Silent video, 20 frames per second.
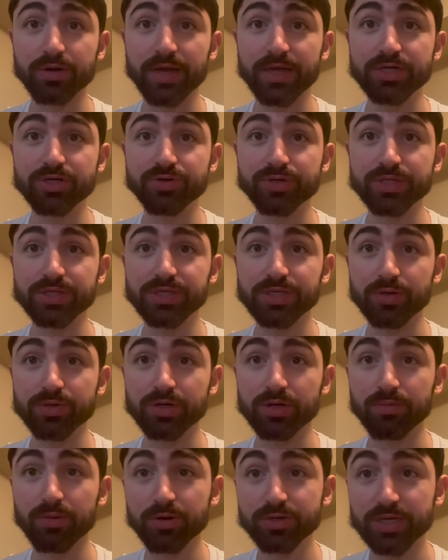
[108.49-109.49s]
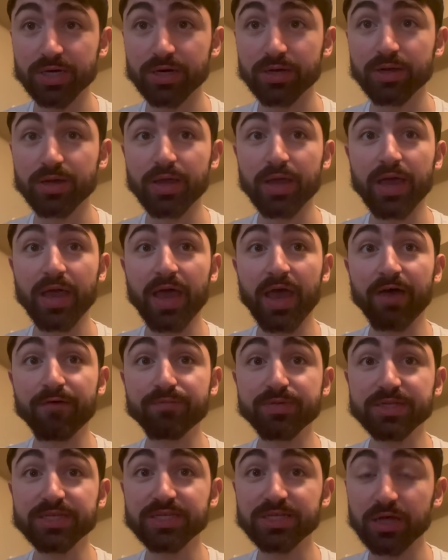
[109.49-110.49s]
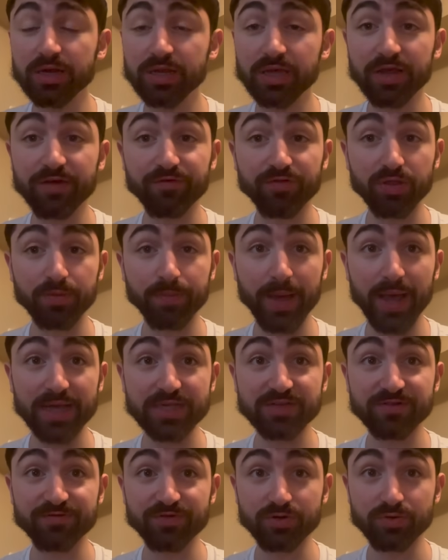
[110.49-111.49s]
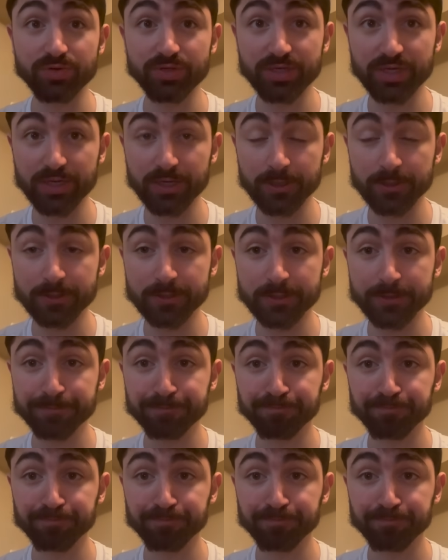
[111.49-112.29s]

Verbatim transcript: Adrian Soto-Mota, have been studying for the past few years.